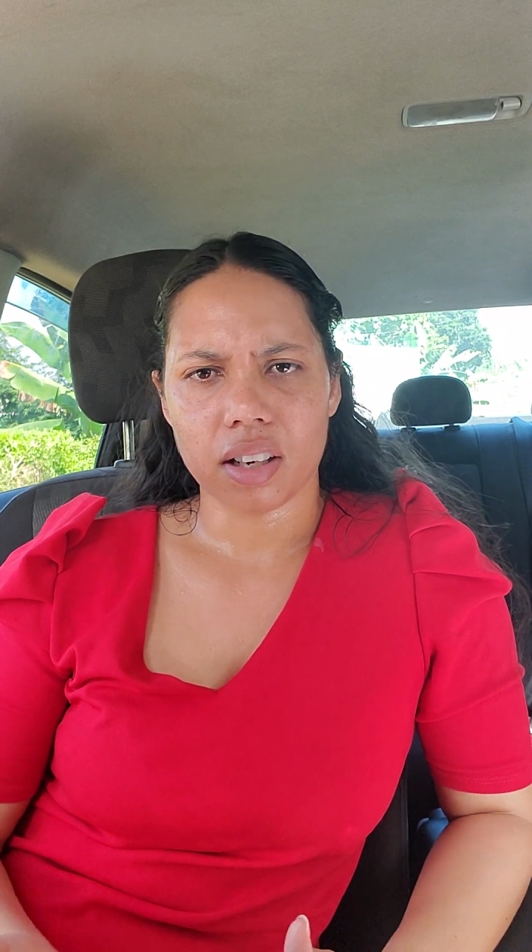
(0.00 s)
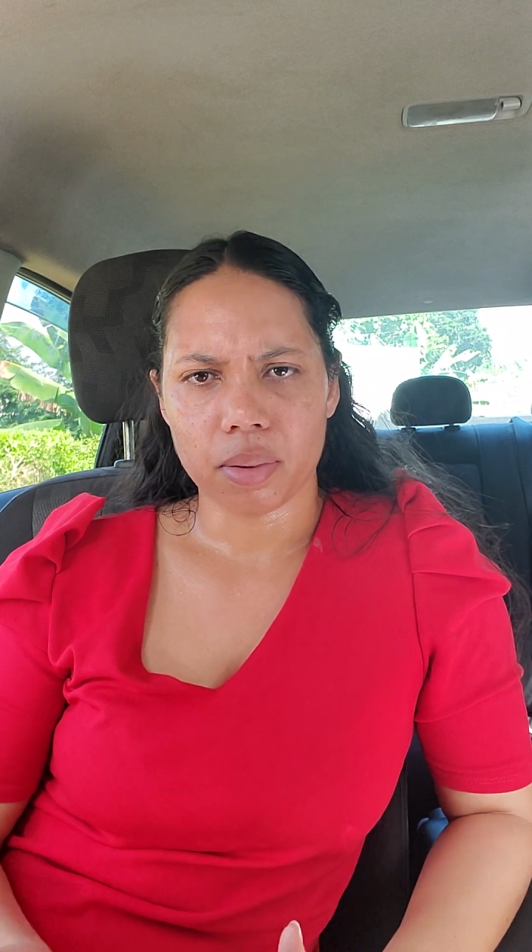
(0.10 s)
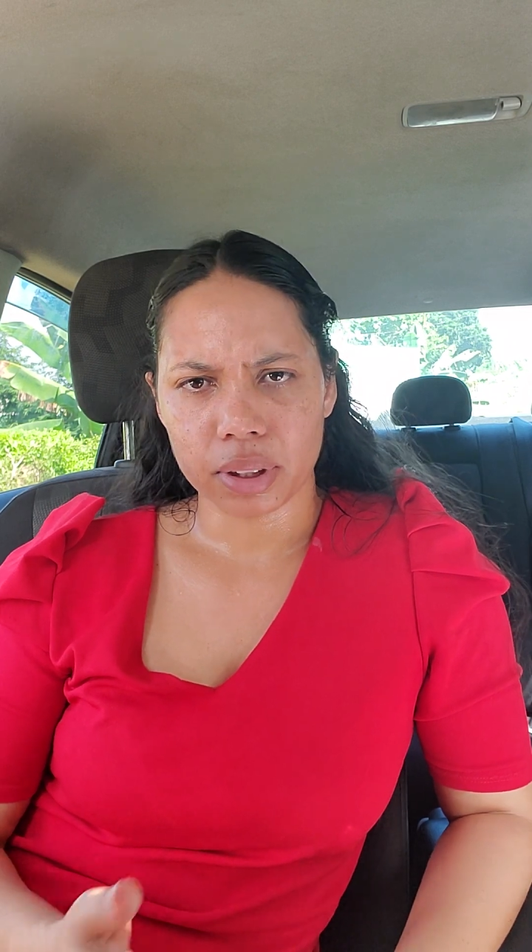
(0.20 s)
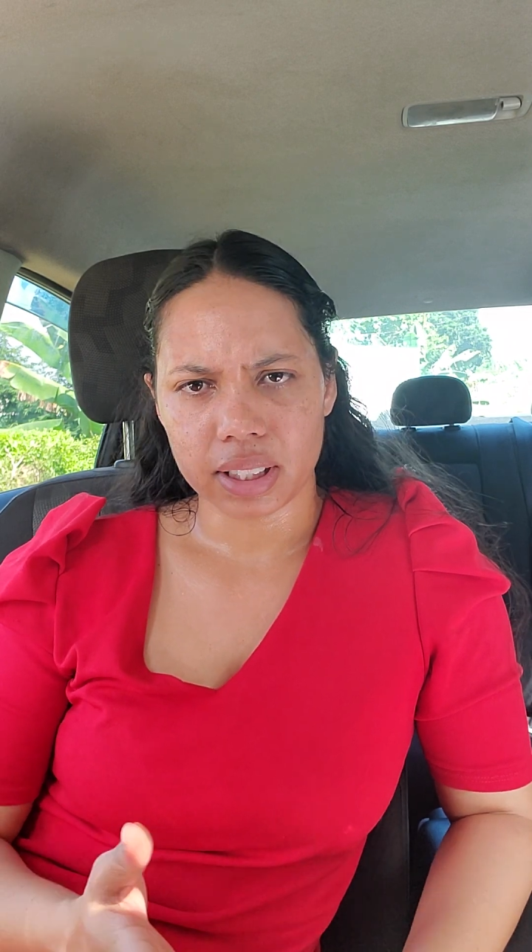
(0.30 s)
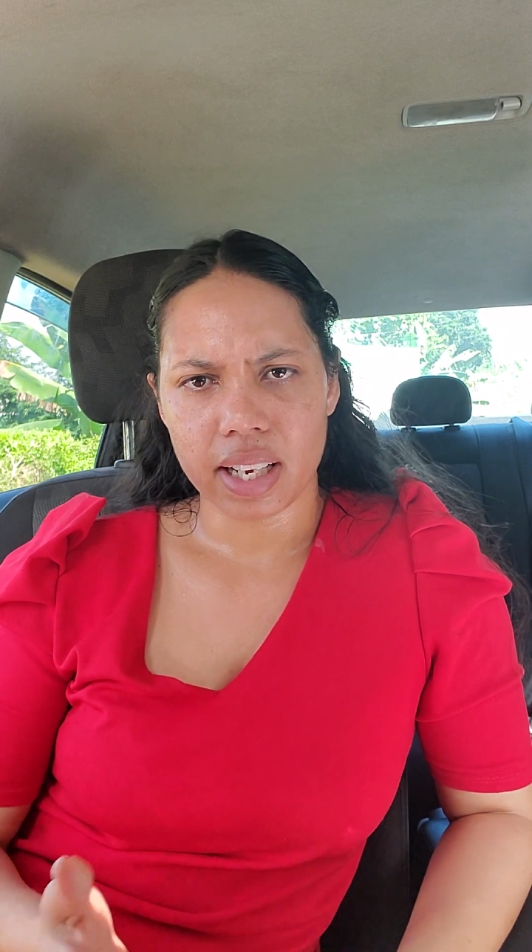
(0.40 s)

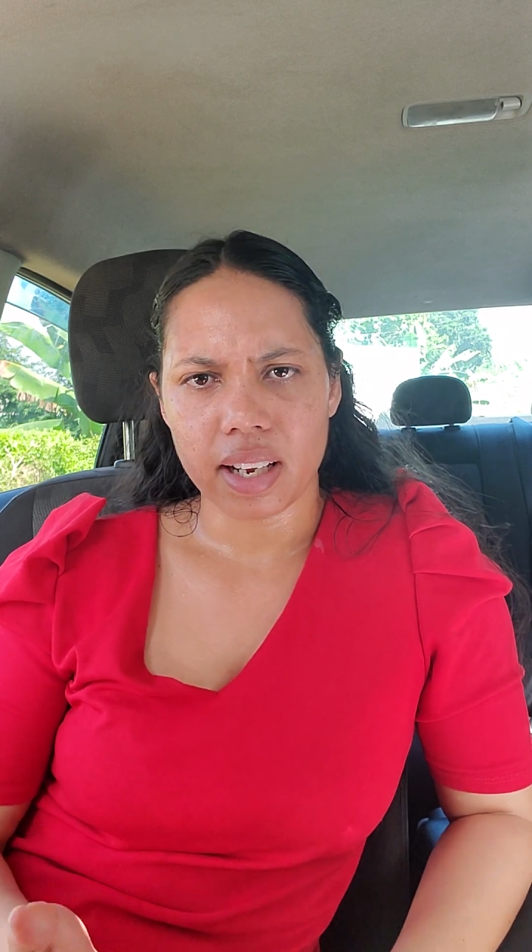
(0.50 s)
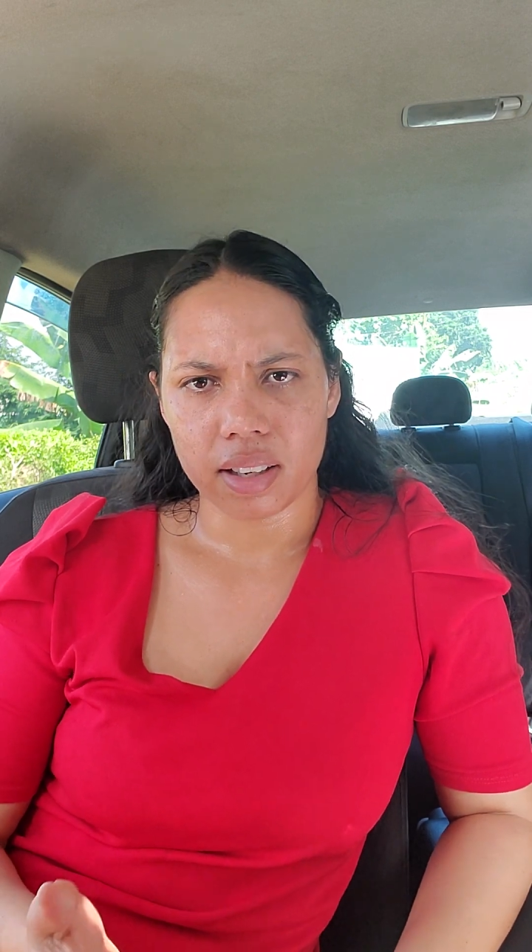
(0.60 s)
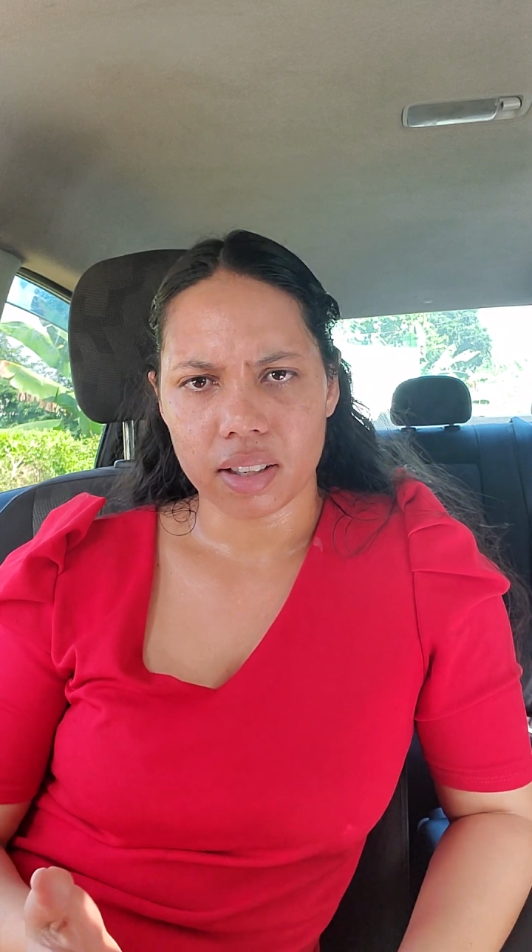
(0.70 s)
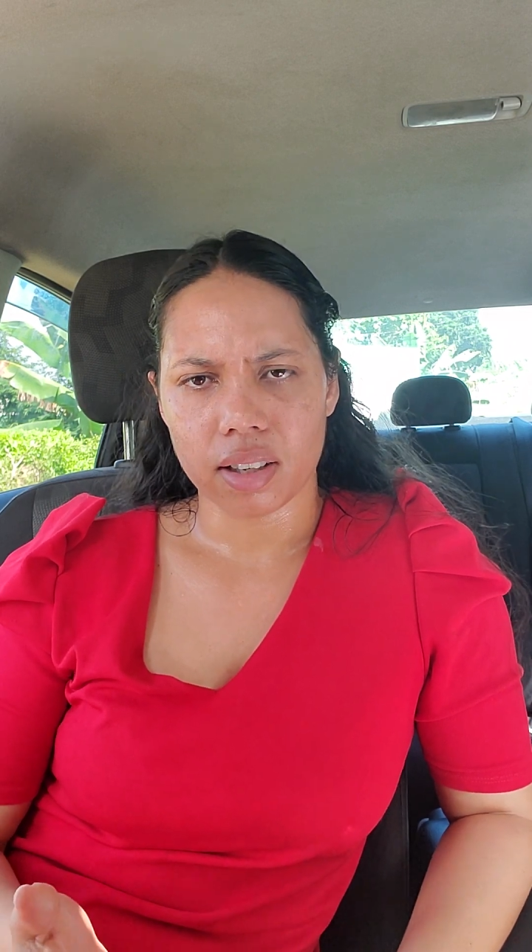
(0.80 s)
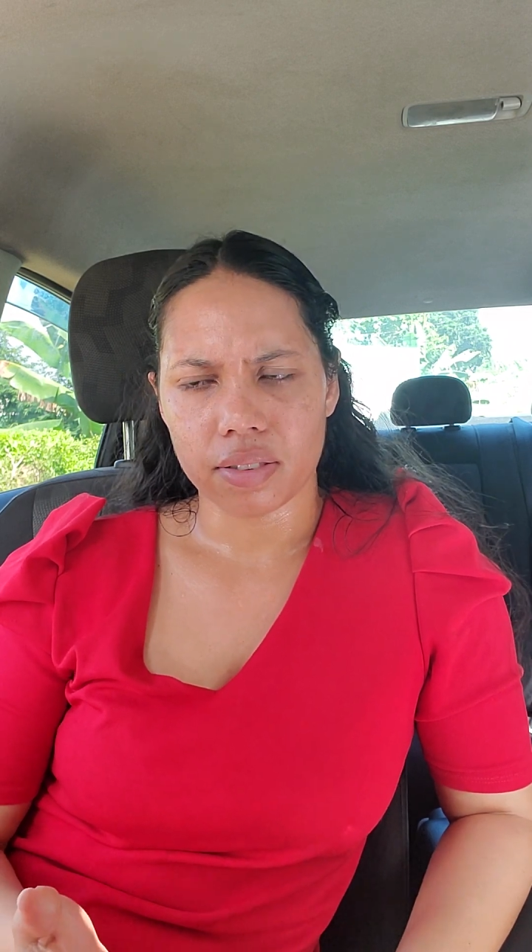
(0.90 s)
almost at the
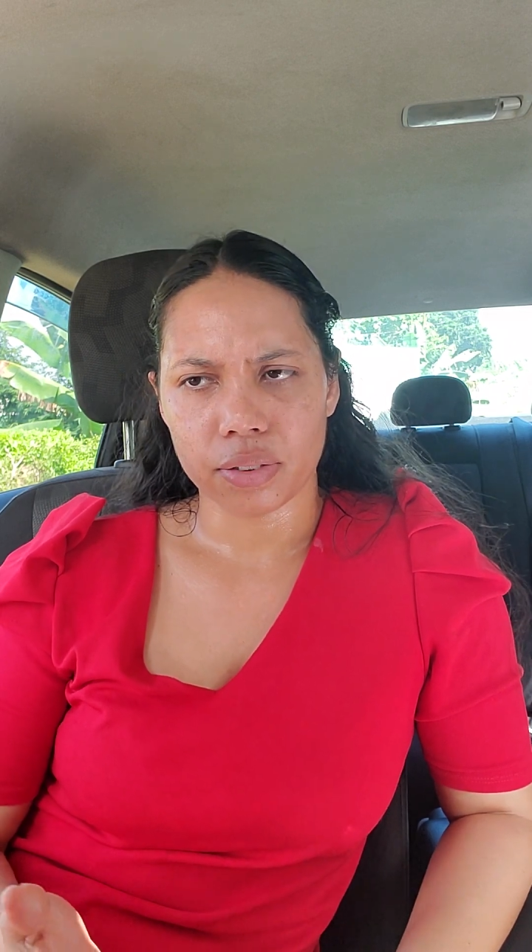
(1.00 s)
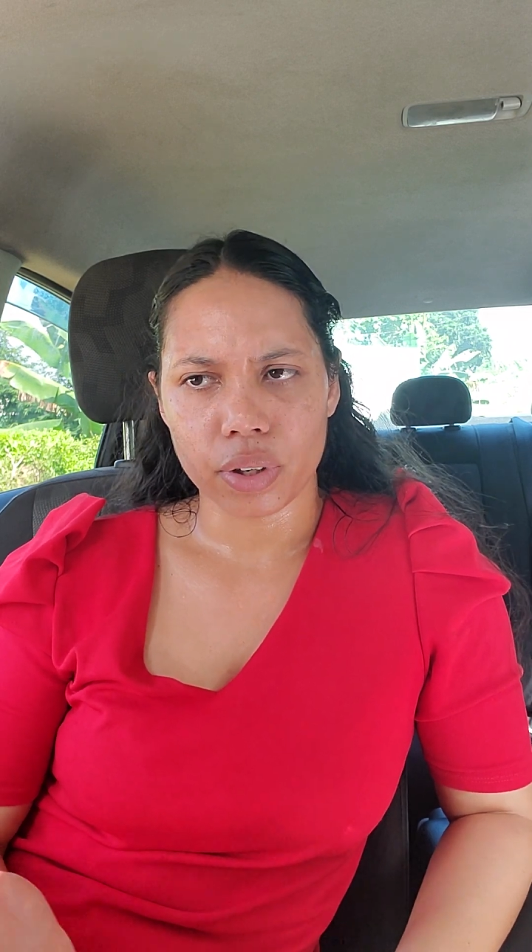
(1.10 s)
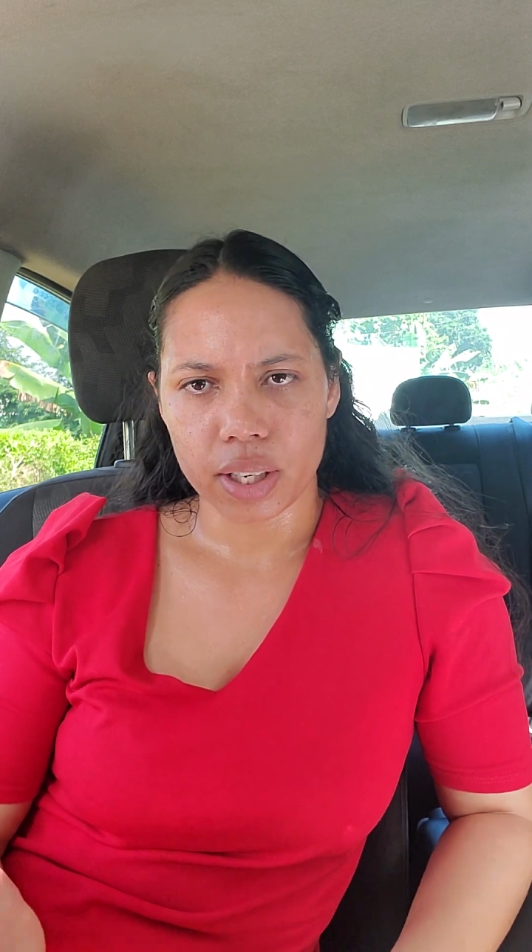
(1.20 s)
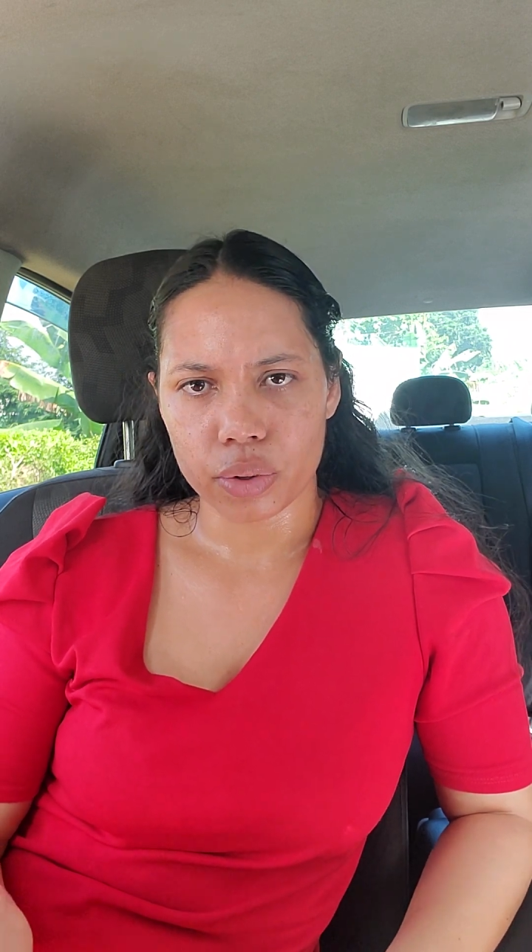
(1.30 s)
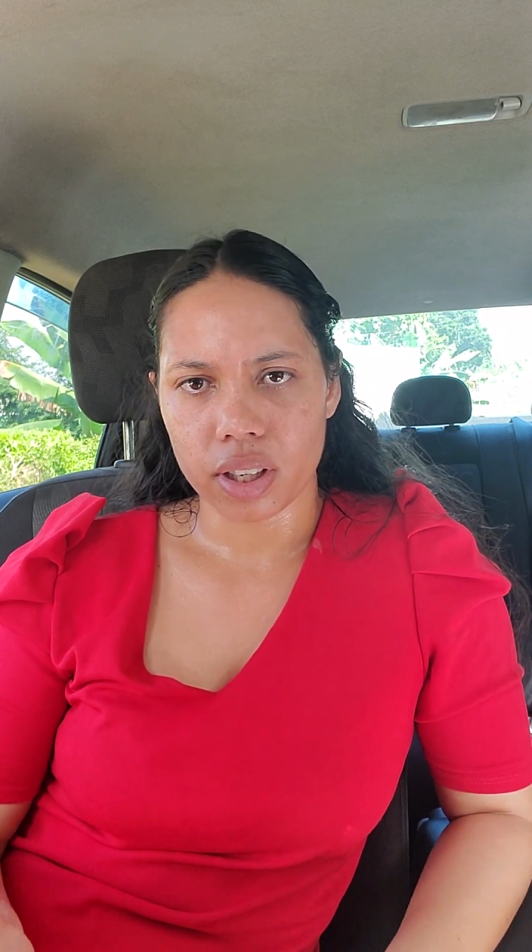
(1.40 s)
end of
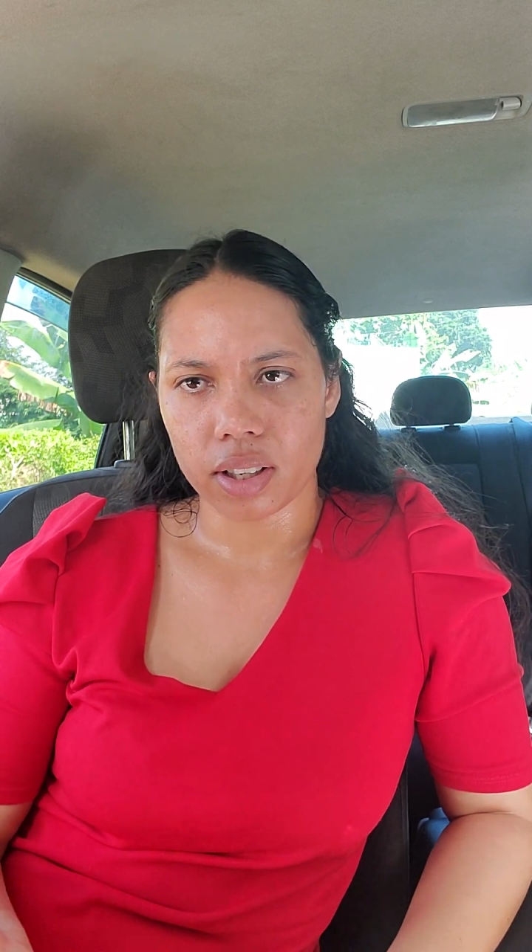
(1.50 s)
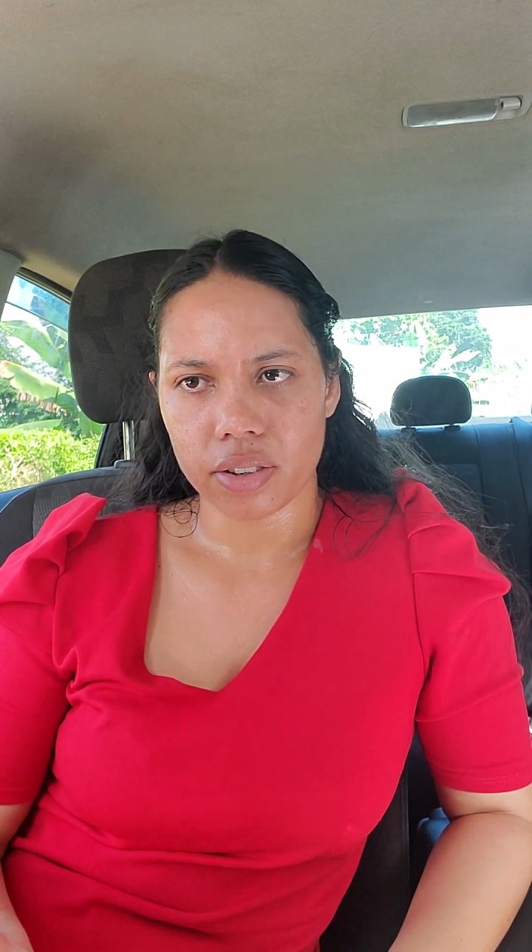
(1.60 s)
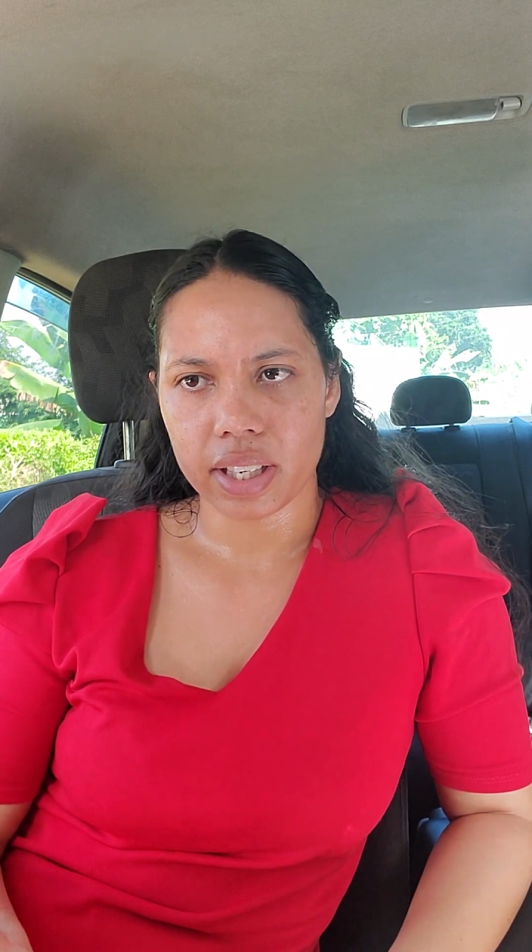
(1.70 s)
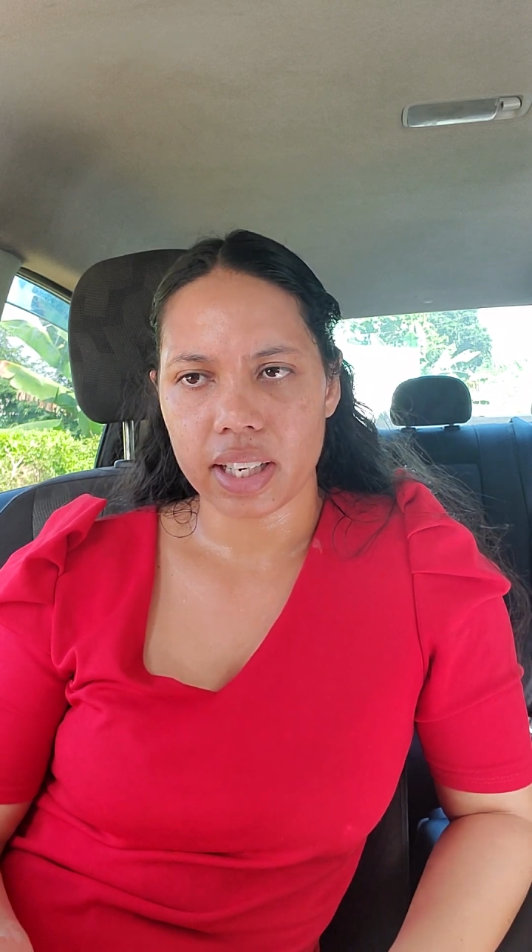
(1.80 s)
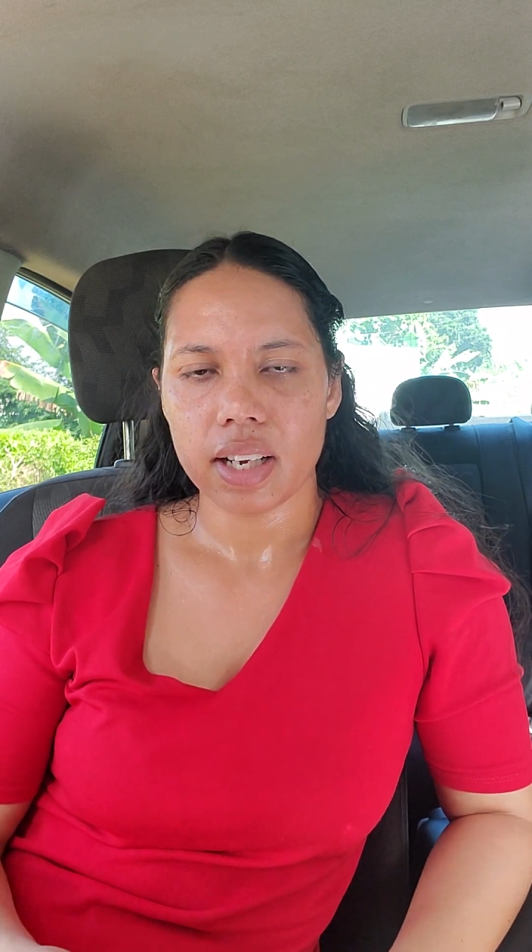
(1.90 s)

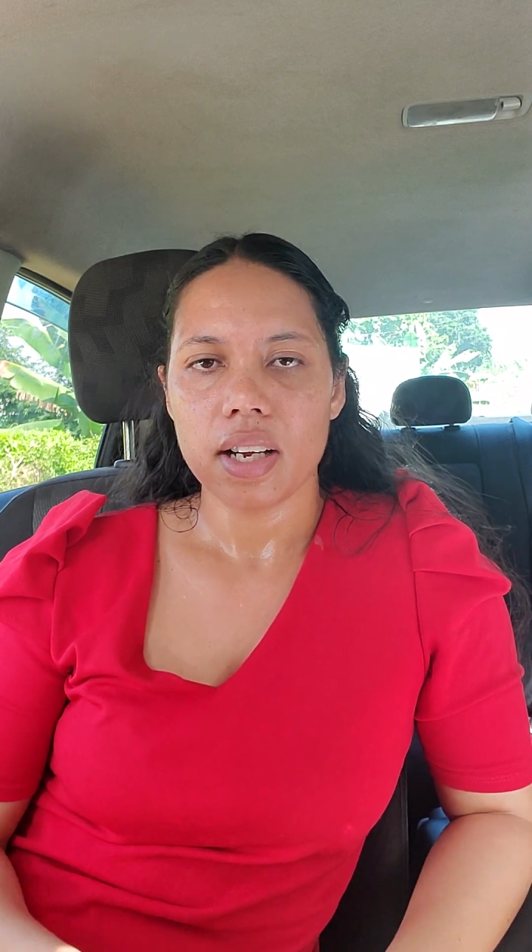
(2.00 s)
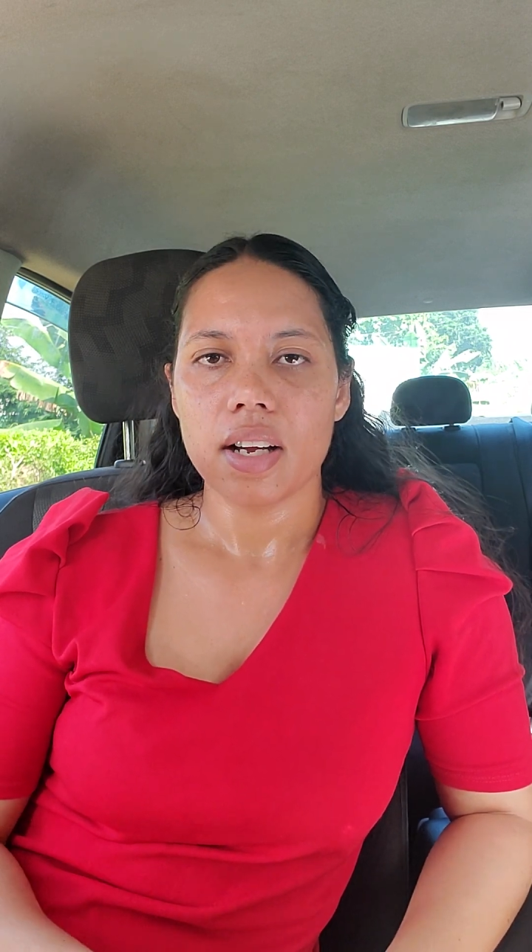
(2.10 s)
2023.